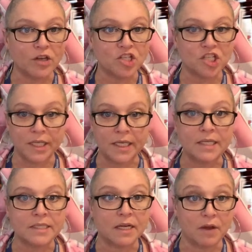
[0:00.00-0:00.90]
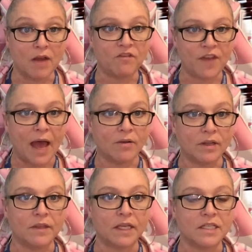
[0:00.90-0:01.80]
she is and found
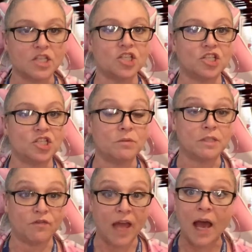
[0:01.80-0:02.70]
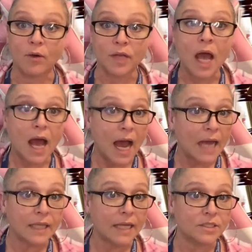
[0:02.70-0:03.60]
in the condition she was found,
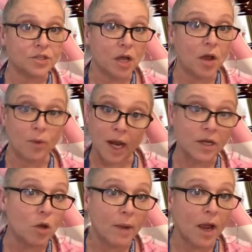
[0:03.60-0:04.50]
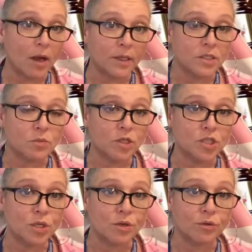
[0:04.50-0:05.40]
I'd like to know. And I know my audience would
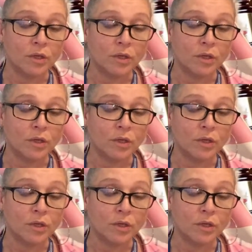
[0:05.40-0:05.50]
too.